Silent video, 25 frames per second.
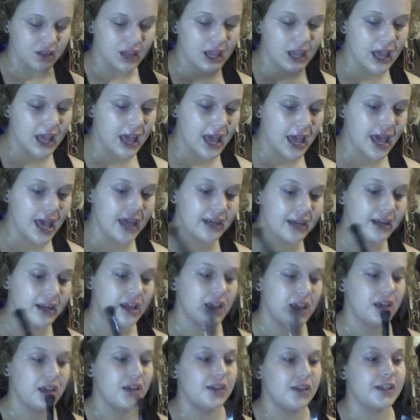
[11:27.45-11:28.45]
And
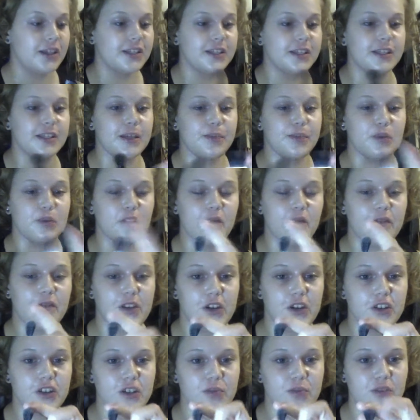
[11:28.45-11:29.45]
this is the
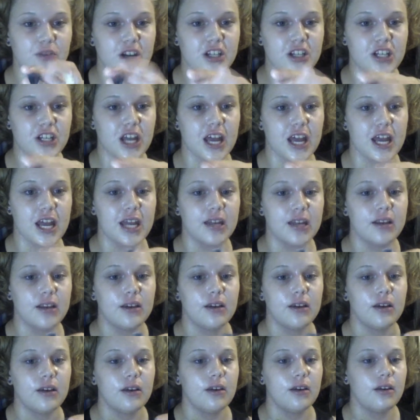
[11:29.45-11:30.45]
Profusion brush, and
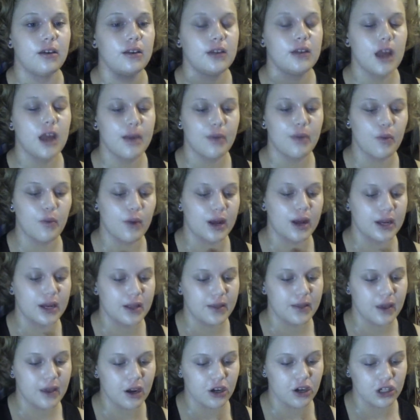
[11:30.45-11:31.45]
number one,
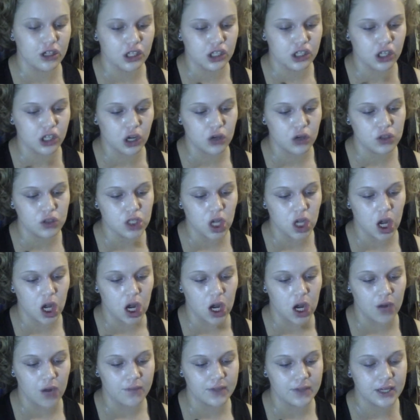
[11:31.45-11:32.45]
they are so
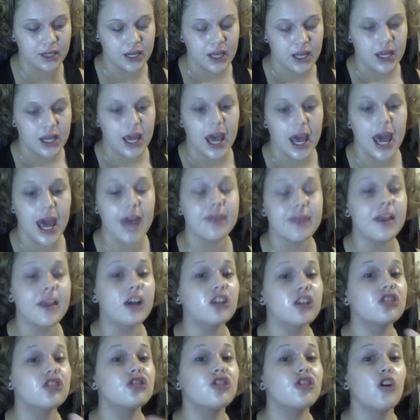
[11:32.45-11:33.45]
soft, and they
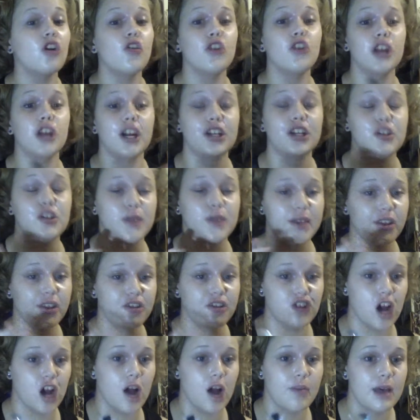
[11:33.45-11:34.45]
are so good at doing the
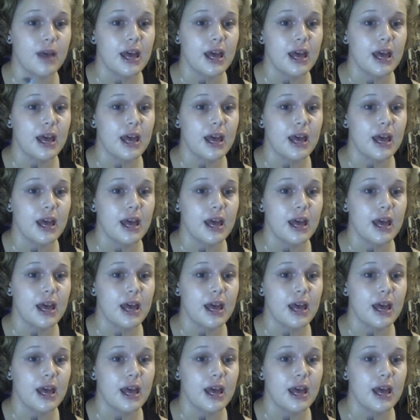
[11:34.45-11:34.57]
job.